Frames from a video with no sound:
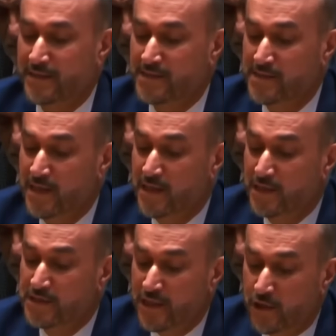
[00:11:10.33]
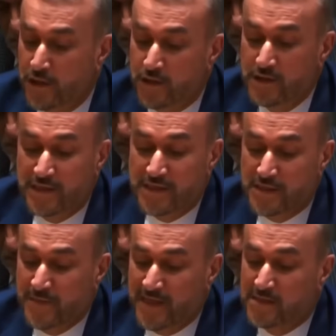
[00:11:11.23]
Mr. President, the
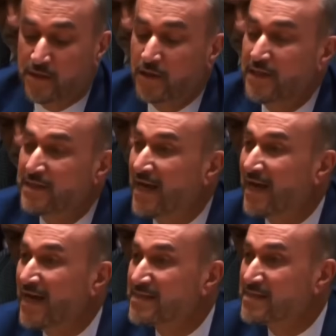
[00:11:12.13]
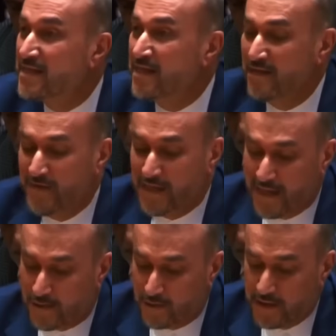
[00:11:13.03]
crimes of the Israeli regime
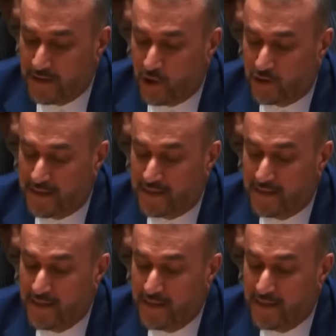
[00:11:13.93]
during the past